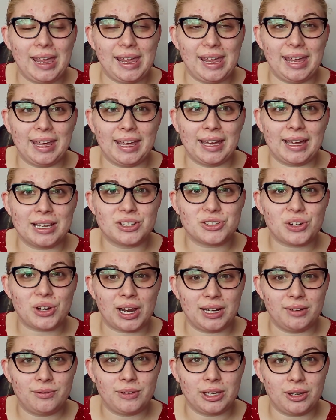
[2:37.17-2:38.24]
and try
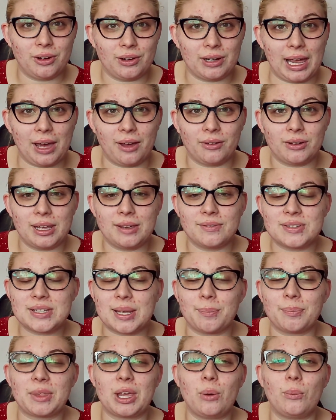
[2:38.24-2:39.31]
to figure it out if
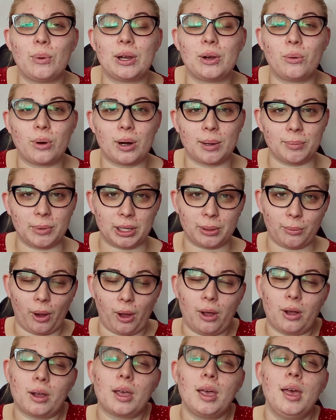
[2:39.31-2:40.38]
something went horribly
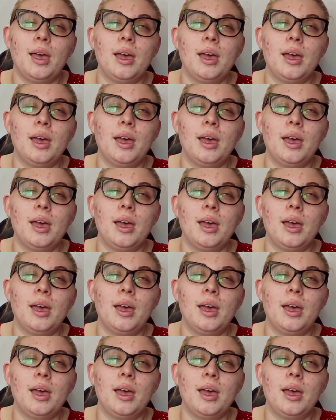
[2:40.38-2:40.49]
wrong.